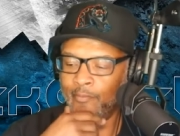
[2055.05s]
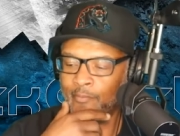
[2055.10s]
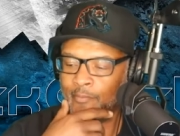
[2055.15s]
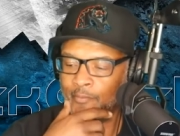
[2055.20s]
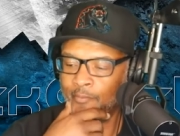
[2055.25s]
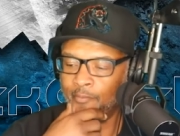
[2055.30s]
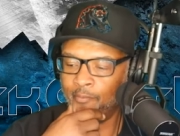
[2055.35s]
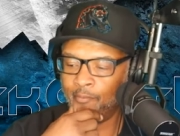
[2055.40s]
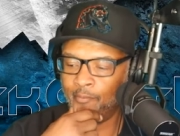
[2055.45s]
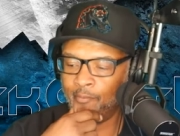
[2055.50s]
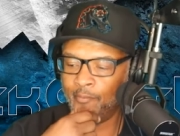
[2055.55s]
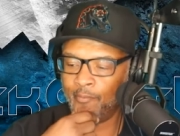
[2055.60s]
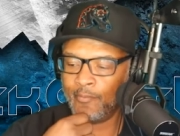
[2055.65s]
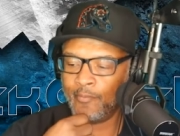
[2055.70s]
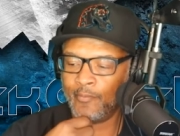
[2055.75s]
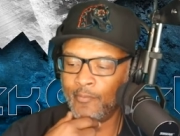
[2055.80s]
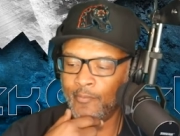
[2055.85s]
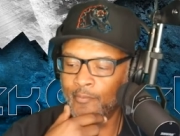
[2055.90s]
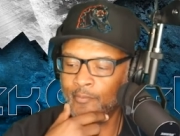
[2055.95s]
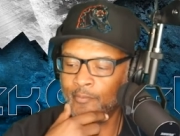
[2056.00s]
got the last
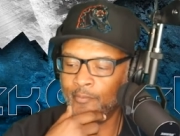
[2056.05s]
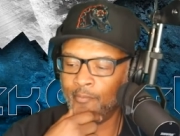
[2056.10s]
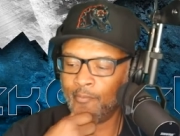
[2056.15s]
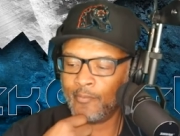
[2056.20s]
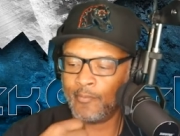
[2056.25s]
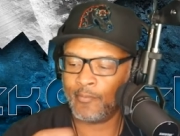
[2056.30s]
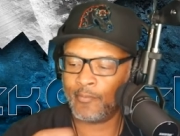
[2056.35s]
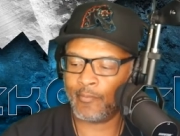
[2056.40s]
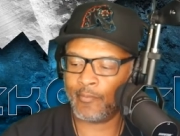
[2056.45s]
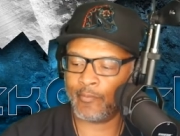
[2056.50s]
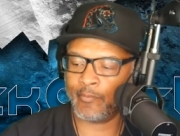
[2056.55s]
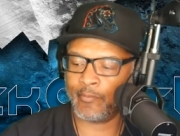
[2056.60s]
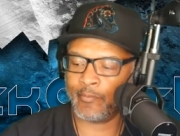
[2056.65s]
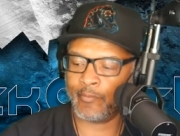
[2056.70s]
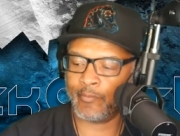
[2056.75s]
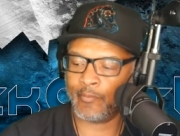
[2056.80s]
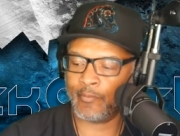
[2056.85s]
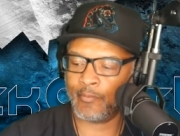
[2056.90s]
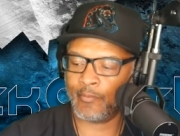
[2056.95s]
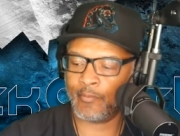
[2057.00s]
two weekends.
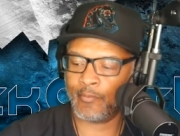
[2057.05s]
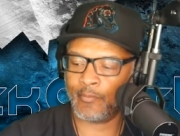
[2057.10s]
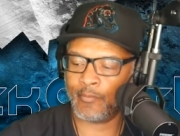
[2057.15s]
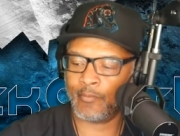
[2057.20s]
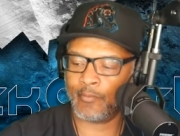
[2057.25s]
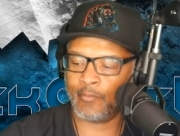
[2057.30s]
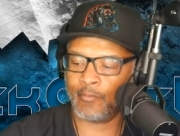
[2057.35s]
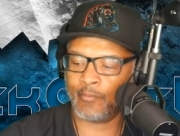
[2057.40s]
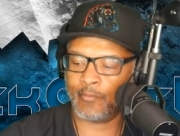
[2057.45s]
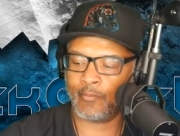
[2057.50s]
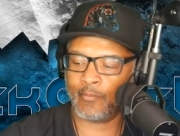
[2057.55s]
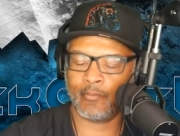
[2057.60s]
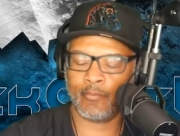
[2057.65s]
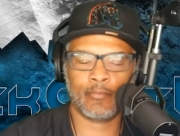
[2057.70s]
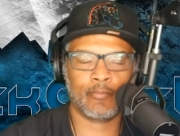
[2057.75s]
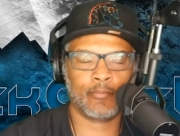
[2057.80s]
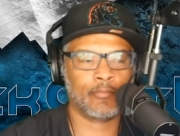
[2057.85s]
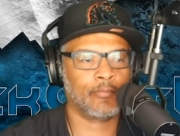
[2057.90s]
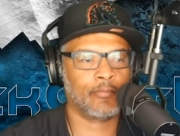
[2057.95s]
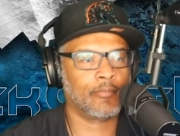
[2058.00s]
So my goals
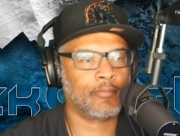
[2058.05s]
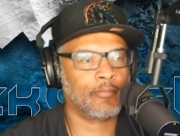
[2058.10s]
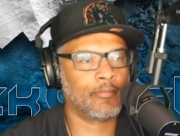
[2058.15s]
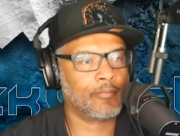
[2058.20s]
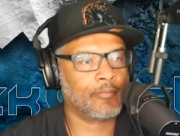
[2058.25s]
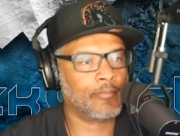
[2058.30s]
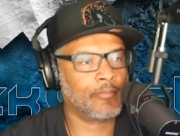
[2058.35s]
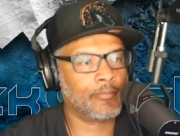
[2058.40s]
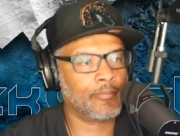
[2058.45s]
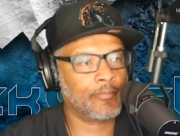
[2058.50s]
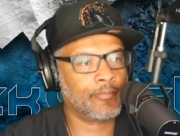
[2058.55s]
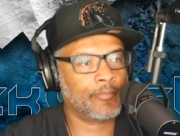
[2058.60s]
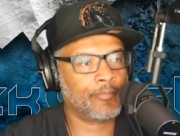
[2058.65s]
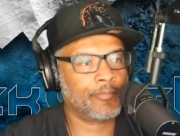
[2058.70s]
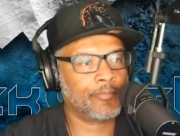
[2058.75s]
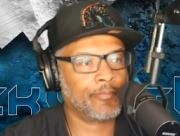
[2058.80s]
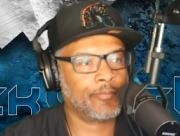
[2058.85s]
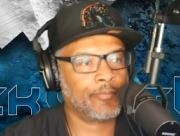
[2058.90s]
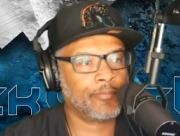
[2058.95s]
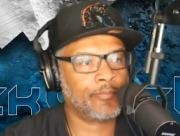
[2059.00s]
now are more
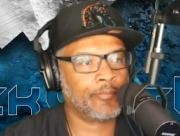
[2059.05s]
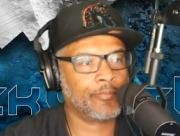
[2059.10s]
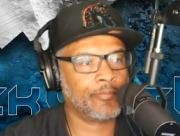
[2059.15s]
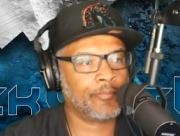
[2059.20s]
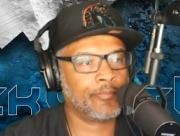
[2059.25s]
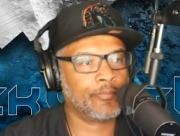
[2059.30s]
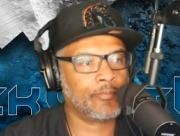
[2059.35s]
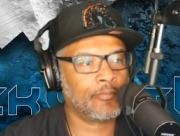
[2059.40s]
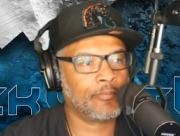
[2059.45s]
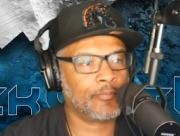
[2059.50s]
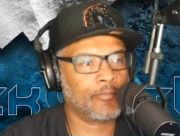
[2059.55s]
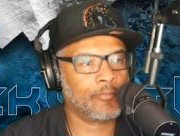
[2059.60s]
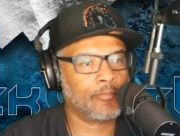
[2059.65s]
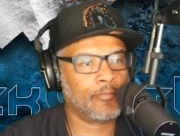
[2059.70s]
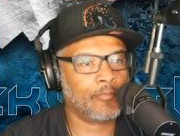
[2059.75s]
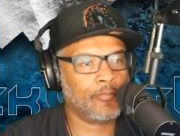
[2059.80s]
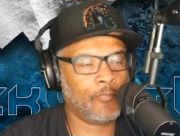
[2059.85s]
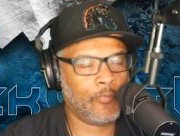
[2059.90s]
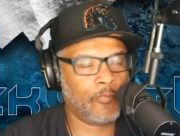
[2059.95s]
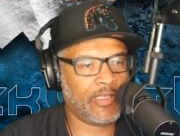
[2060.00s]
focused on, you
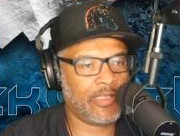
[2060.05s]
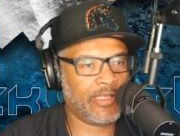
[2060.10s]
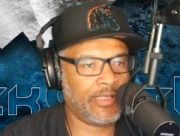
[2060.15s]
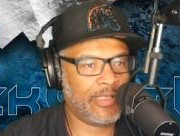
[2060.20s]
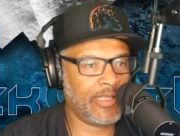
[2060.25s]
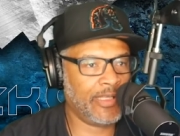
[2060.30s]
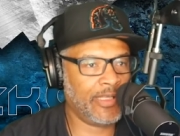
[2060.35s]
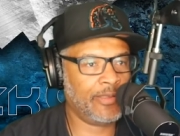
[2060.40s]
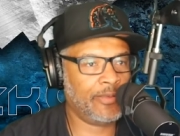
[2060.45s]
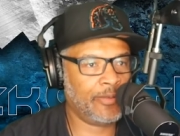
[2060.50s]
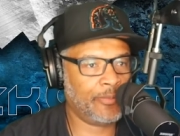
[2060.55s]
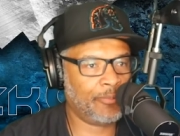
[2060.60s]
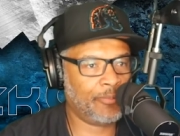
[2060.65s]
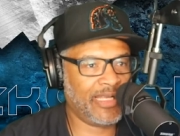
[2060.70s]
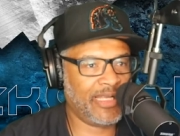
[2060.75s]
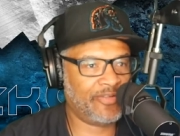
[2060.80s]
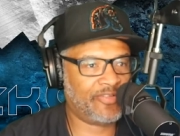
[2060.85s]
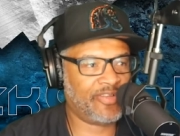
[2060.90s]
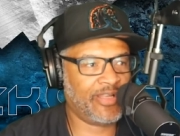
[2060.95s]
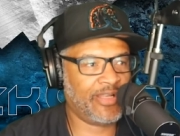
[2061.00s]
know, maintaining yeah, a
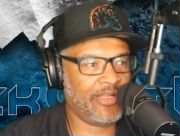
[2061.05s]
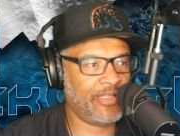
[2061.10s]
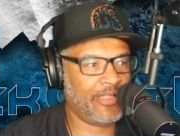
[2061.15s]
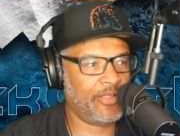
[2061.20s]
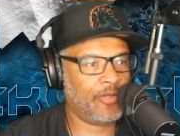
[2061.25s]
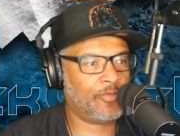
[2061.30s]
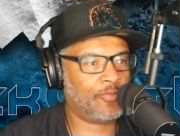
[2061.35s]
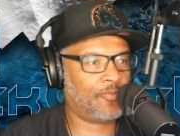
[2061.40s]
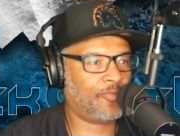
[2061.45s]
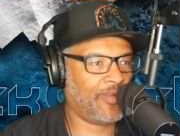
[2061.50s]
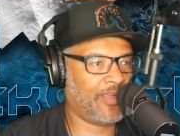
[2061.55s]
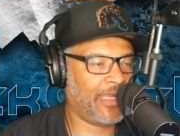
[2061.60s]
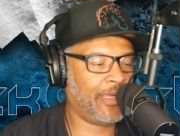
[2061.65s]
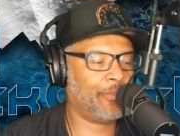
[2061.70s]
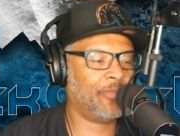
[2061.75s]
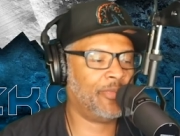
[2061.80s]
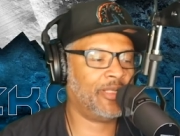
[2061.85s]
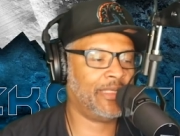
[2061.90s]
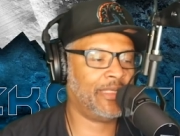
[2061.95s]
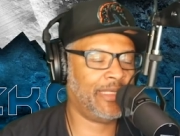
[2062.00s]
relationship with my son.
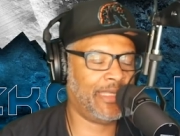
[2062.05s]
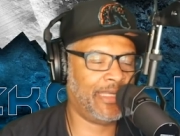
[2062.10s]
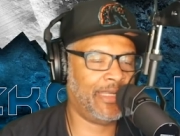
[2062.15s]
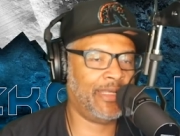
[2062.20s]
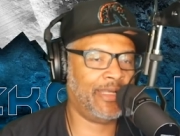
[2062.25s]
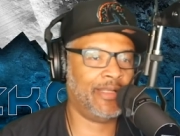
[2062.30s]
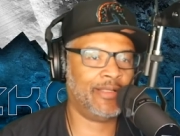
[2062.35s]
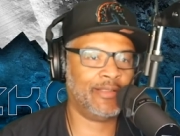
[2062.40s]
And yeah,